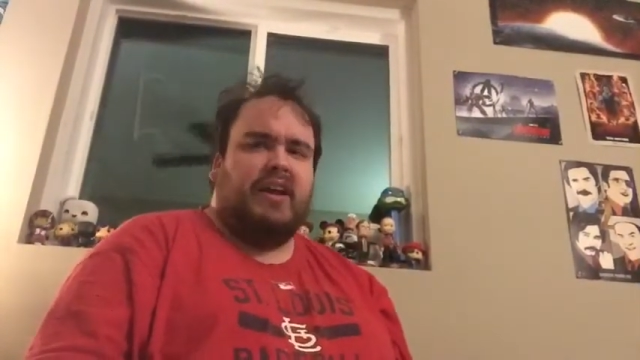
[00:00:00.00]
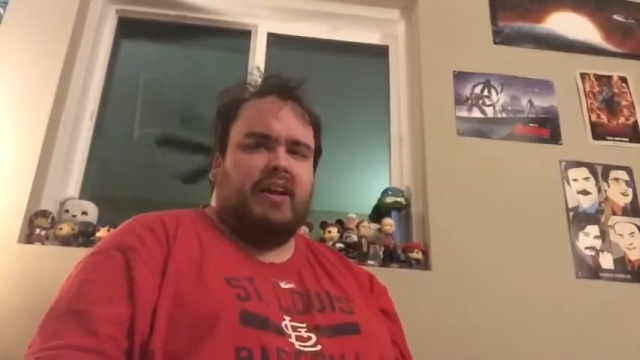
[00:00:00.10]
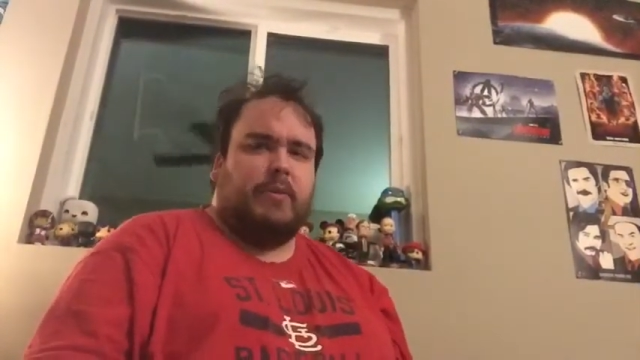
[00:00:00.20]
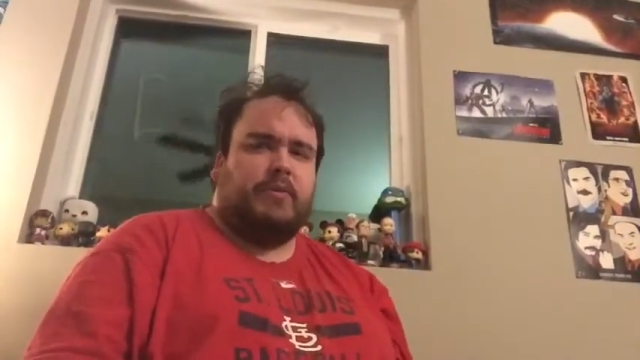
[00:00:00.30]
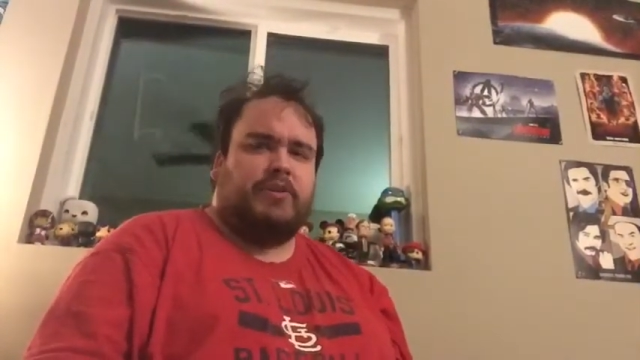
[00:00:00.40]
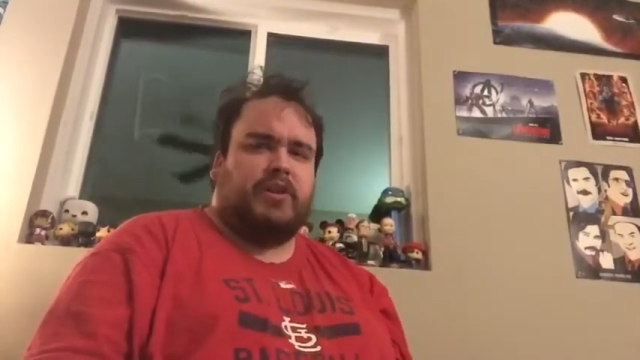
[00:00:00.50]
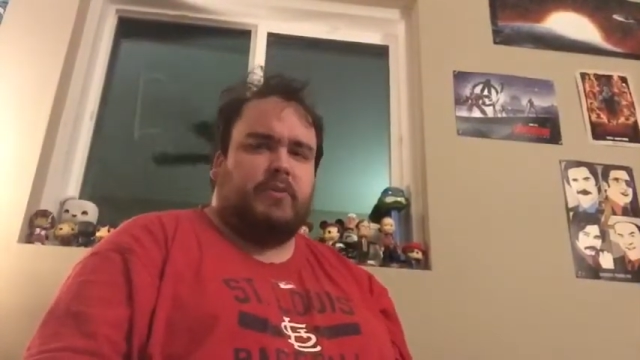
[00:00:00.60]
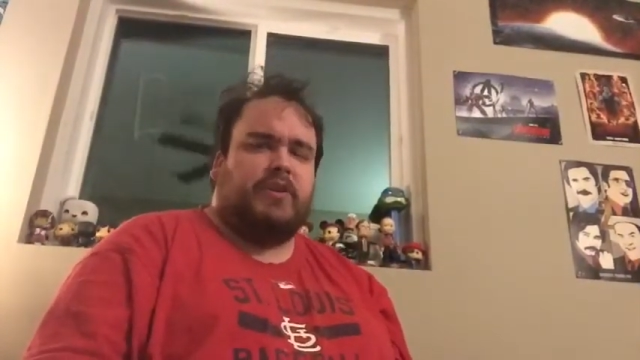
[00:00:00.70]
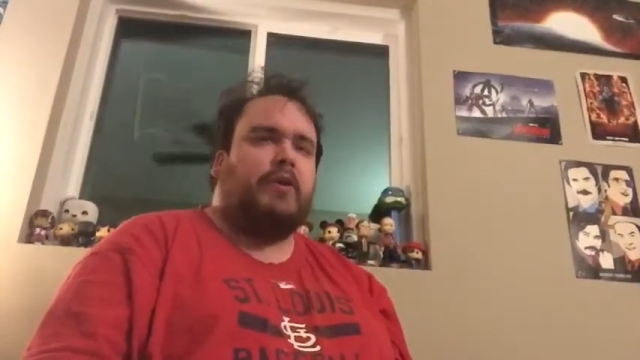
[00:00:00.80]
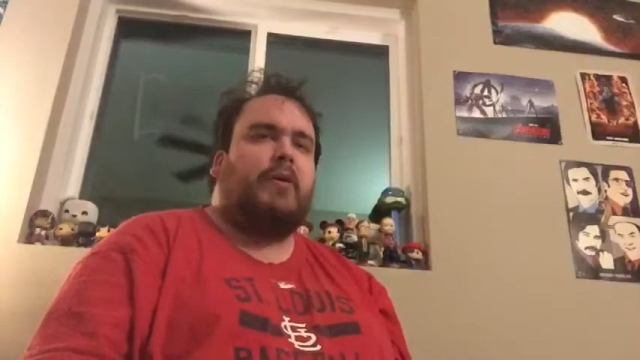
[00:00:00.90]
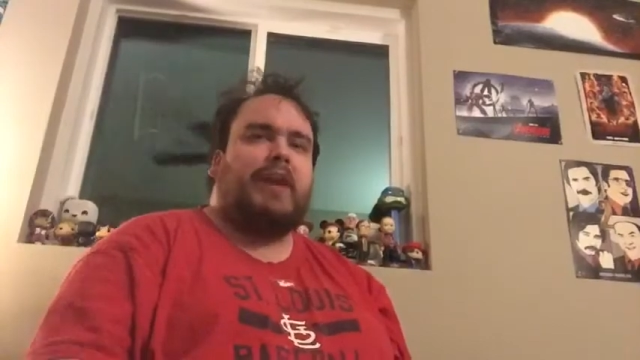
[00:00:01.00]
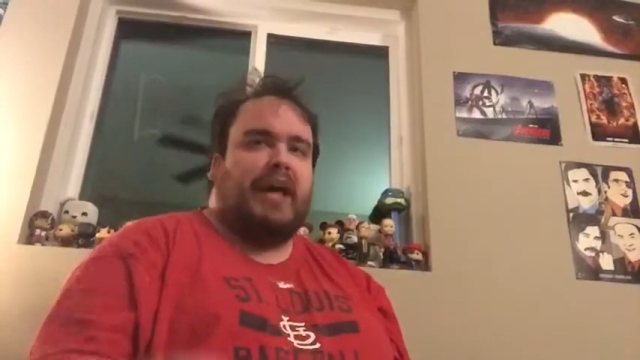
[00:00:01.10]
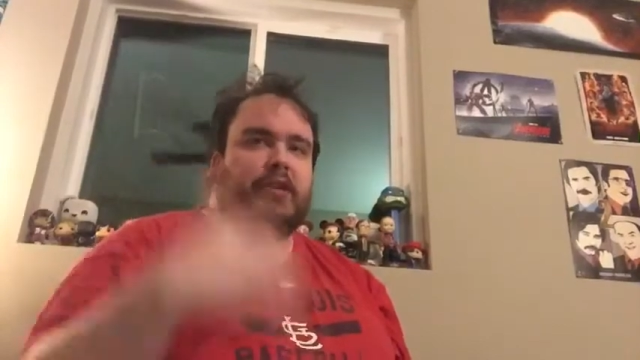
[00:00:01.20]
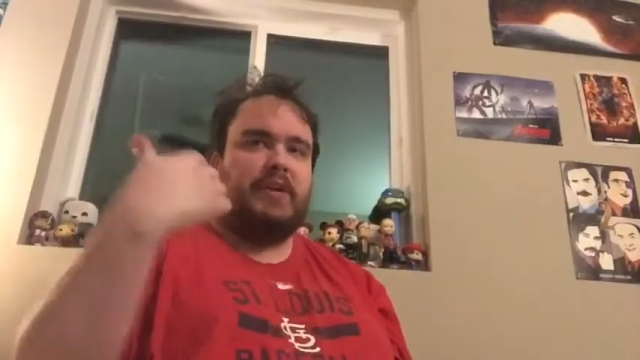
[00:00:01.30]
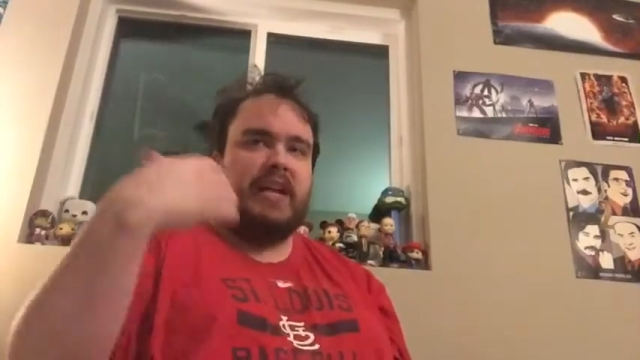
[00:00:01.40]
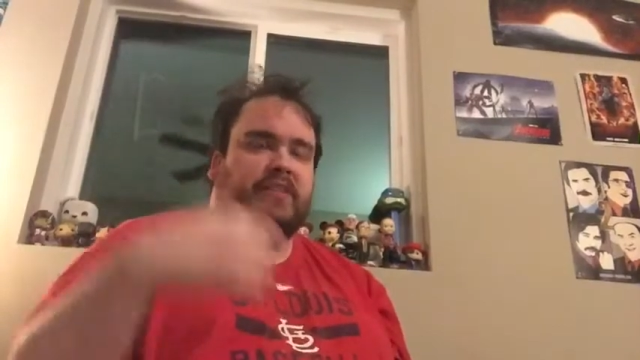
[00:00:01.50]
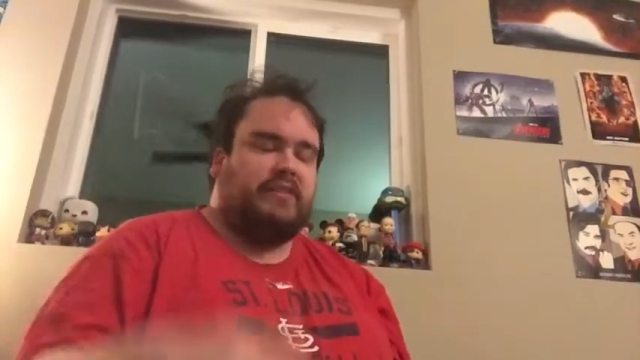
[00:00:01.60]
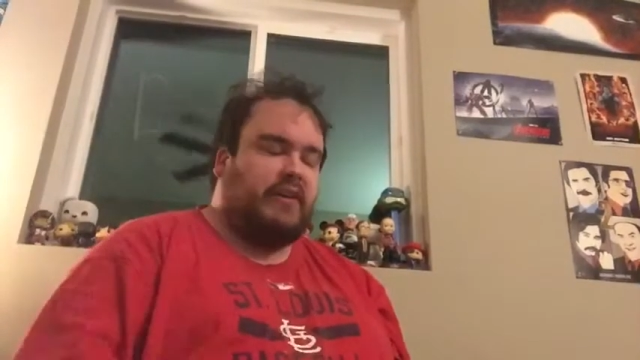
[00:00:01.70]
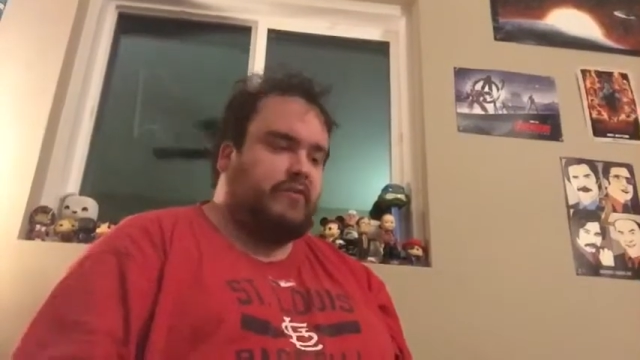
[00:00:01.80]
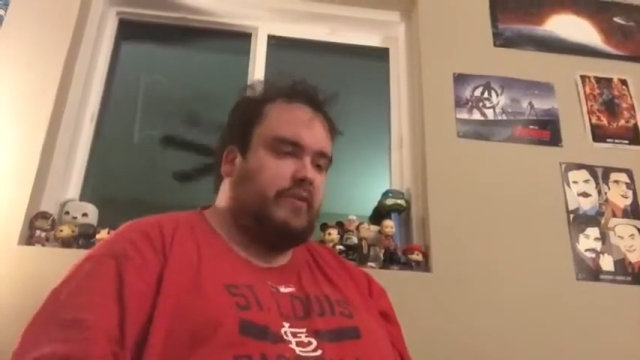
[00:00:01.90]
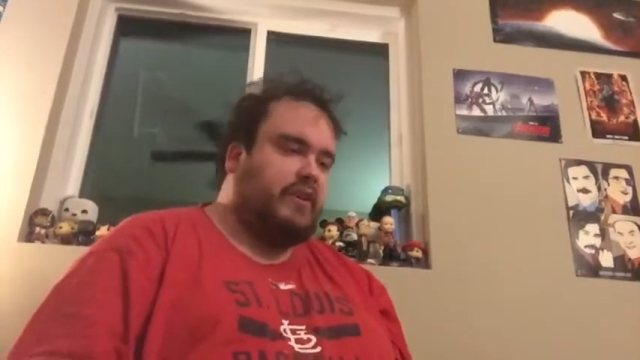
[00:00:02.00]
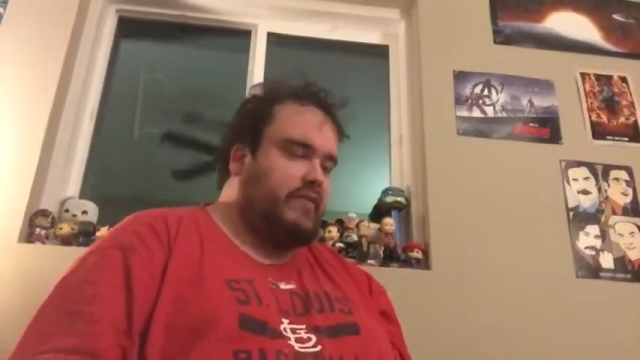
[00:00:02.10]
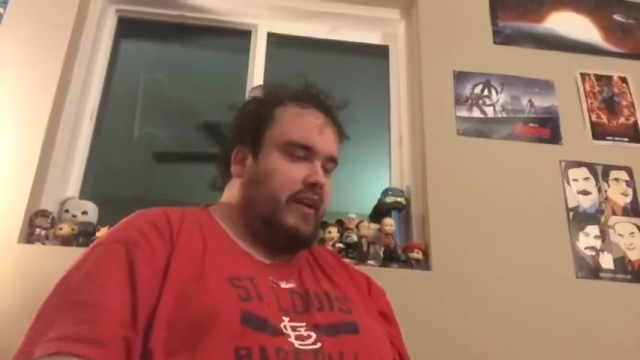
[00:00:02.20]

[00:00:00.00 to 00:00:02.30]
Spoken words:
I'm happy to share it with you. Oh, and Halloween ends next week.